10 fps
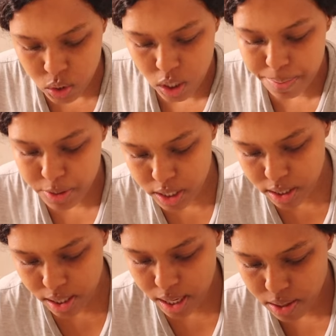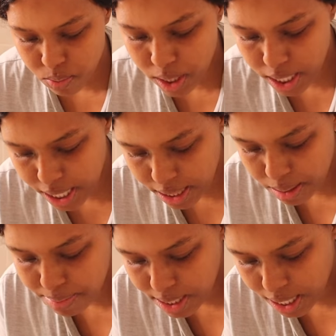So I'm just gonna really get
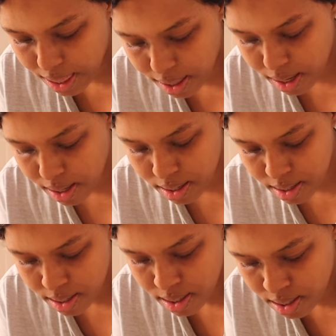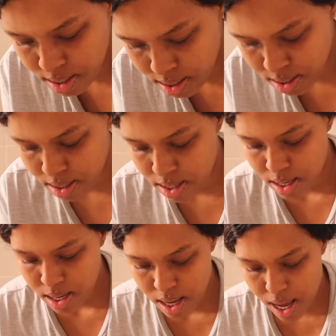them together
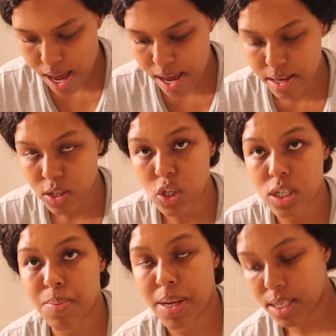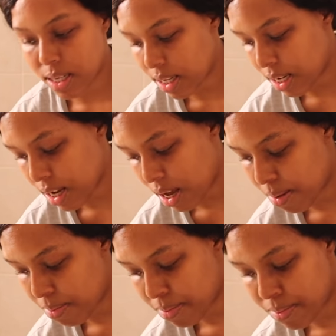and just basically
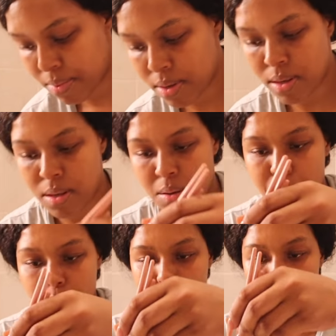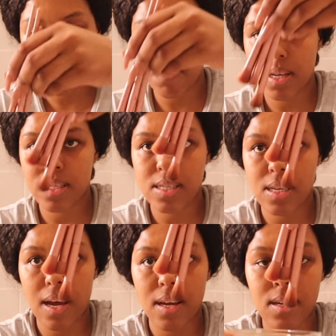put them
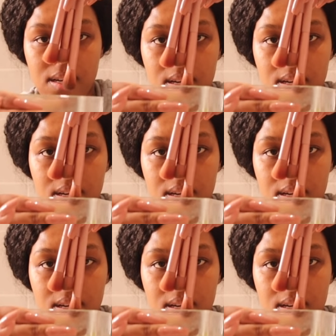inside